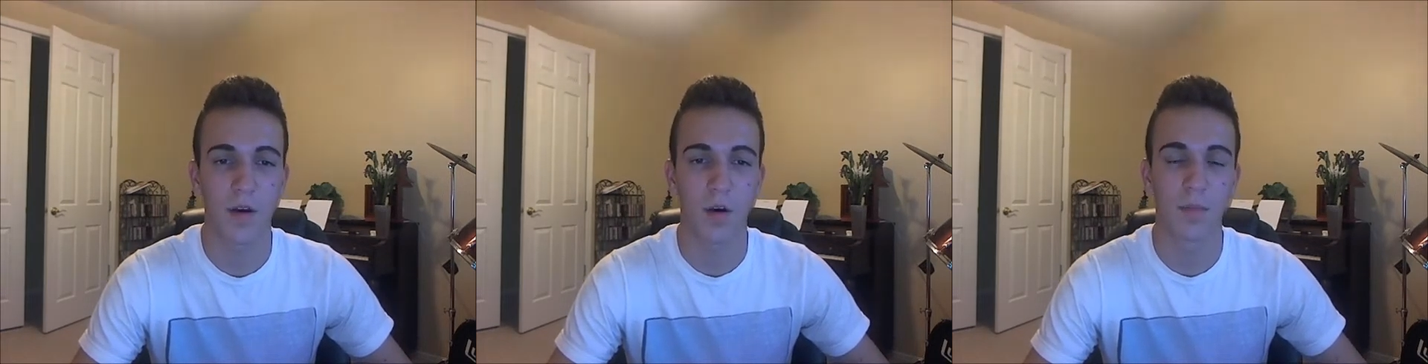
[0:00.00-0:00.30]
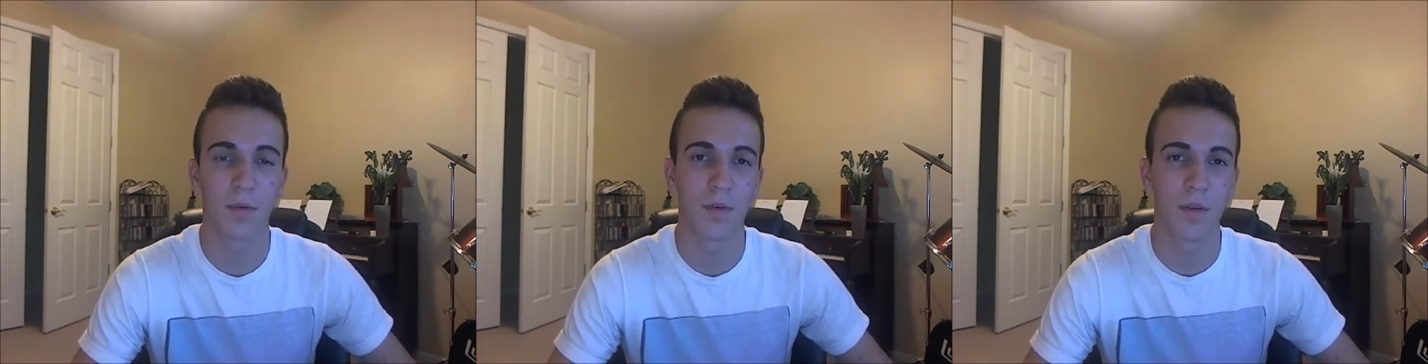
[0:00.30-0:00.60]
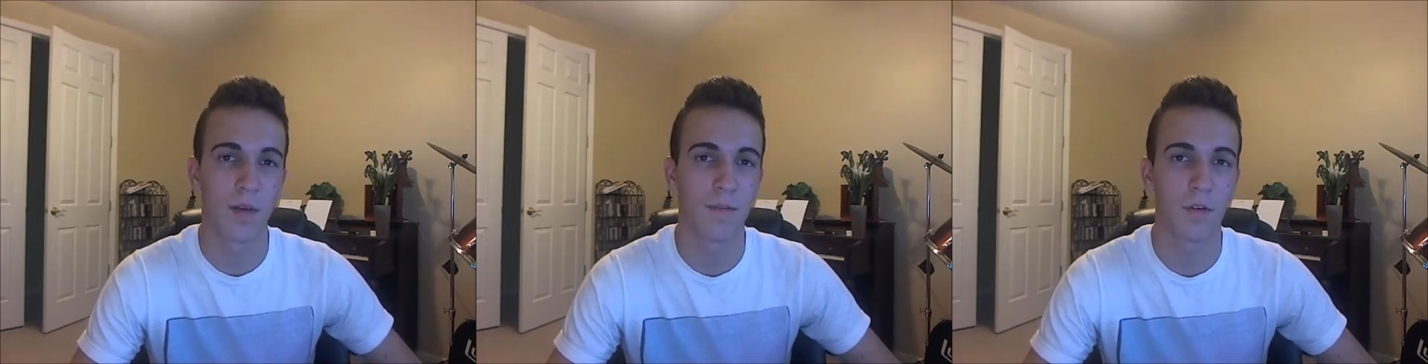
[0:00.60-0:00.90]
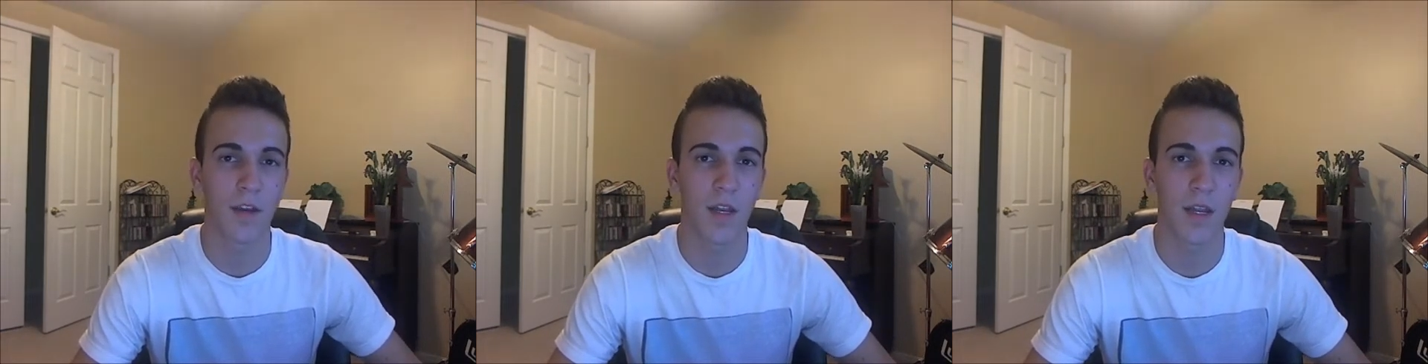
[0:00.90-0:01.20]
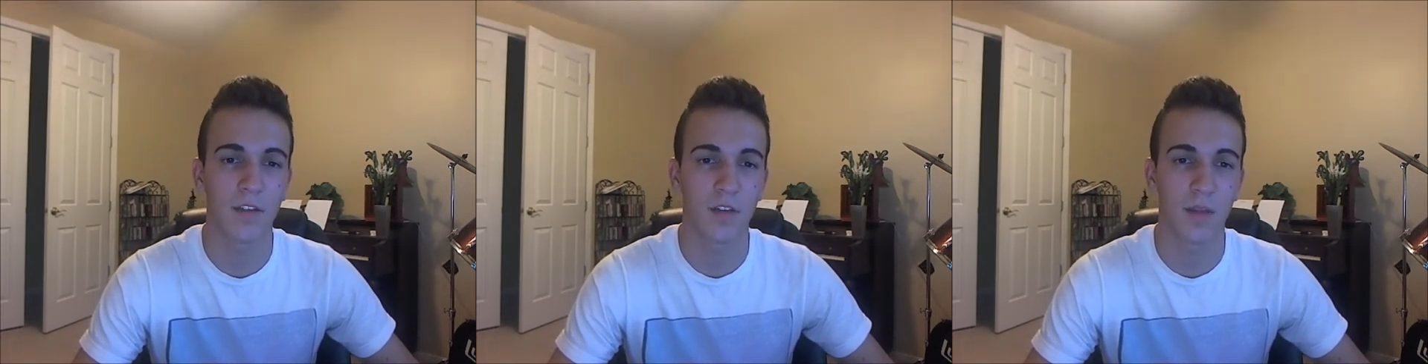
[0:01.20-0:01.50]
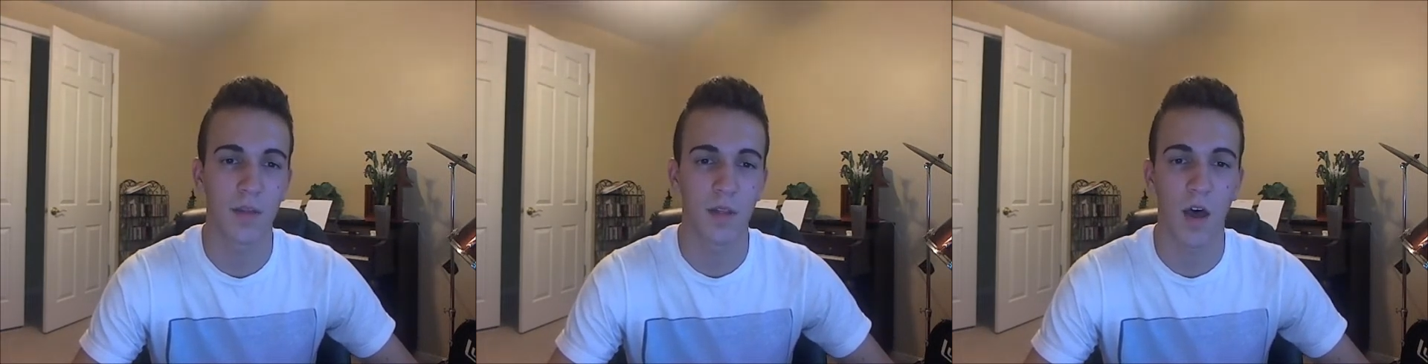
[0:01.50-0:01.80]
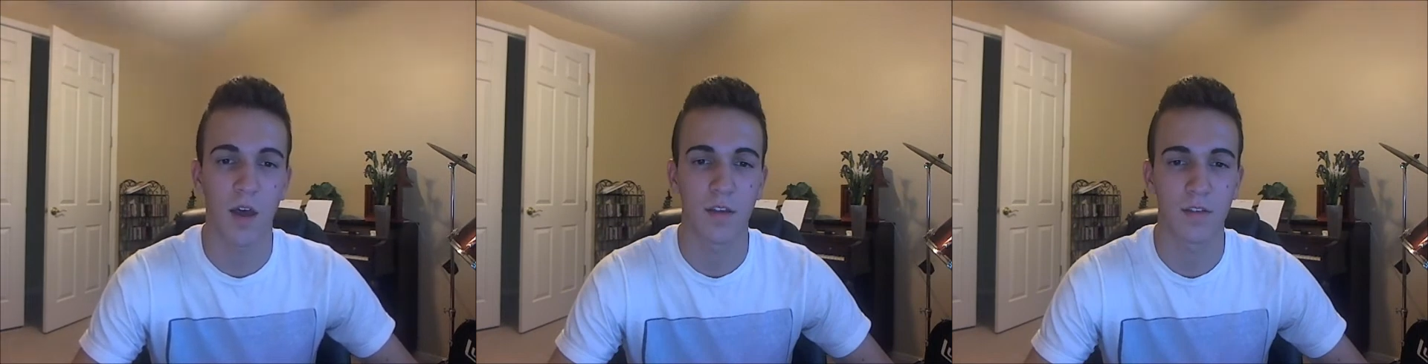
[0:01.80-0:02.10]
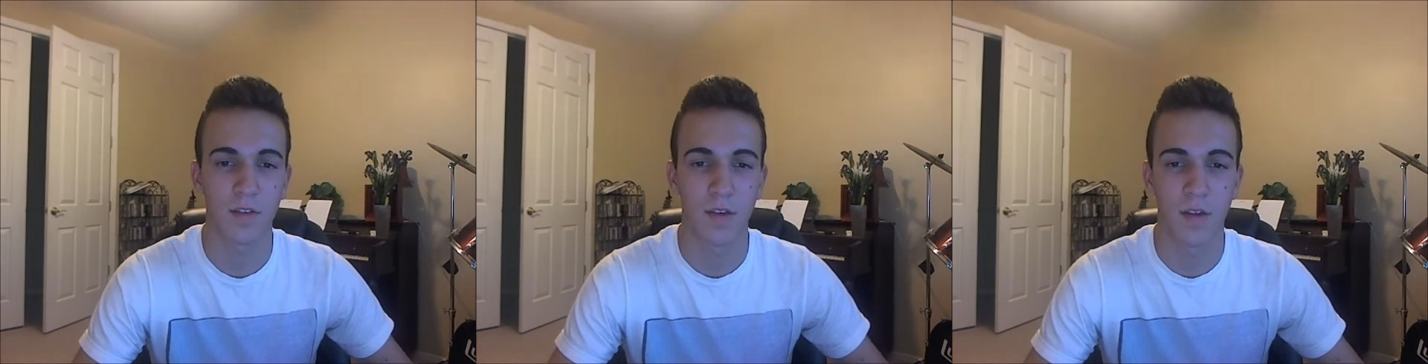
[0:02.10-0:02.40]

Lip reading: hope, for it can easily be lost.